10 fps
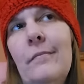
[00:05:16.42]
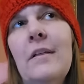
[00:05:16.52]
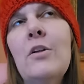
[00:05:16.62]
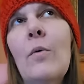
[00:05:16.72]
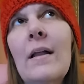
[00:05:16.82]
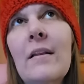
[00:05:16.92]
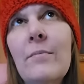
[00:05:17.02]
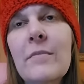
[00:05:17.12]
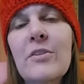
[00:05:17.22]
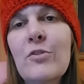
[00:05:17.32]
you know, I love
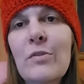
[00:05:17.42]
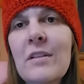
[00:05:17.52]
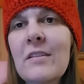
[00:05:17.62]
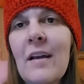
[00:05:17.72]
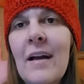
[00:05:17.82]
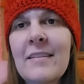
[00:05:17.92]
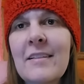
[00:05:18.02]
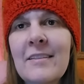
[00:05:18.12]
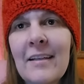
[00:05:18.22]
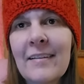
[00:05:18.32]
mysteries. I
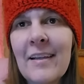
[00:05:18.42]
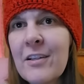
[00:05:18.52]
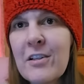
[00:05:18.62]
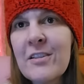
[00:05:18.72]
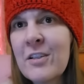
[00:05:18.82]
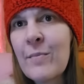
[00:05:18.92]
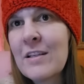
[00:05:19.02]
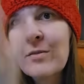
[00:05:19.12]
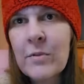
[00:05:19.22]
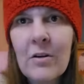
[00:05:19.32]
just said, can you just send me
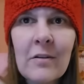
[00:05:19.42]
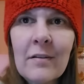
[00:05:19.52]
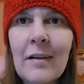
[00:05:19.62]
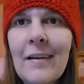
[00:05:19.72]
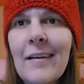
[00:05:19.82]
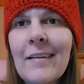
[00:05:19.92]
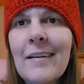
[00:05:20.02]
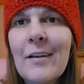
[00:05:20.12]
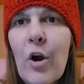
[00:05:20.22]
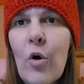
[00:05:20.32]
some yarn?
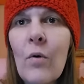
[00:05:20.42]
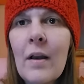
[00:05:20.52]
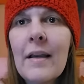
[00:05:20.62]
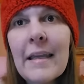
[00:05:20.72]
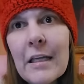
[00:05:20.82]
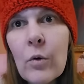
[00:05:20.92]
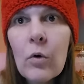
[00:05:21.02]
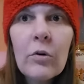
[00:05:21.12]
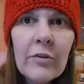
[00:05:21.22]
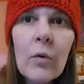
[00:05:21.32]
you know,
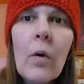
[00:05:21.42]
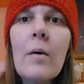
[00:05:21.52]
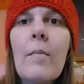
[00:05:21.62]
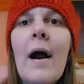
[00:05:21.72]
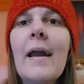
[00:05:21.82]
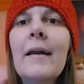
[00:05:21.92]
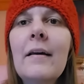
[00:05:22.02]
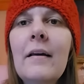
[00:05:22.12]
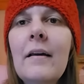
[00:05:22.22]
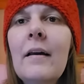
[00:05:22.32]
equal to what my
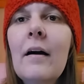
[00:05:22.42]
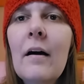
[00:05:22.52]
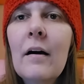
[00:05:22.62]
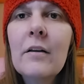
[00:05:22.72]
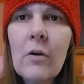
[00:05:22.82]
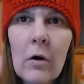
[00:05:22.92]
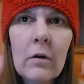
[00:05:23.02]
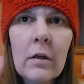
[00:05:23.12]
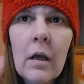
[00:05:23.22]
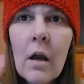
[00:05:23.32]
uh,
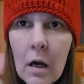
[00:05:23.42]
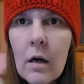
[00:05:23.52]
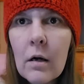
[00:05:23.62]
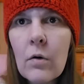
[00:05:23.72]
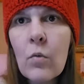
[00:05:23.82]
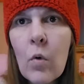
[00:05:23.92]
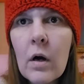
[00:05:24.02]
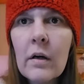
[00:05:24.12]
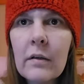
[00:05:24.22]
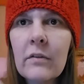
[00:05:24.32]
yarn
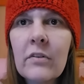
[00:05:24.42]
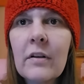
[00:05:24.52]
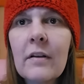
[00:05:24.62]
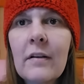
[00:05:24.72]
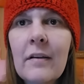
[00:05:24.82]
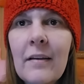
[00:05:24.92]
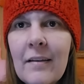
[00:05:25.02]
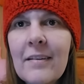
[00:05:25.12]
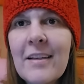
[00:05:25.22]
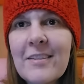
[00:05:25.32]
was.
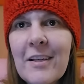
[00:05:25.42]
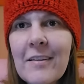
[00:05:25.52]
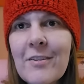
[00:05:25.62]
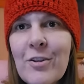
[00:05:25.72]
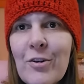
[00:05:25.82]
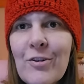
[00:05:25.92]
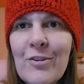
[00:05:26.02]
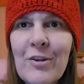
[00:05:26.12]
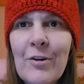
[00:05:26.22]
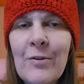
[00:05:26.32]
And they said, sure.
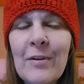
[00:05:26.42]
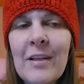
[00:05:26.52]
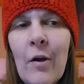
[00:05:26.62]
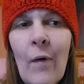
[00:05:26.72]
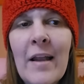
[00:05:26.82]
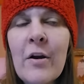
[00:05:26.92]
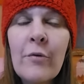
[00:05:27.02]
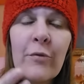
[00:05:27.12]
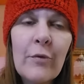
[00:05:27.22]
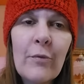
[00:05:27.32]
So, you know, I
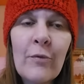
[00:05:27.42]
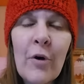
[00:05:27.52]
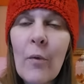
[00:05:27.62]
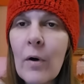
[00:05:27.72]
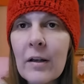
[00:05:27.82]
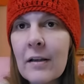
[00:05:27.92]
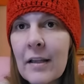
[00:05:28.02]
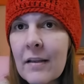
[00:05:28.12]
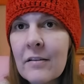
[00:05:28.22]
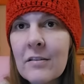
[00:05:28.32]
don't know what it
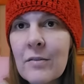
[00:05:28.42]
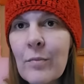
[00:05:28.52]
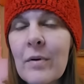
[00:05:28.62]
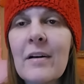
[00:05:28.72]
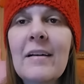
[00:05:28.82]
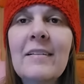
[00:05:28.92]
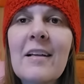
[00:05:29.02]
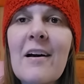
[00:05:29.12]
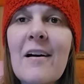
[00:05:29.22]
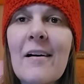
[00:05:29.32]
is, but
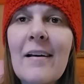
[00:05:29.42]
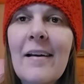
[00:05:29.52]
uh,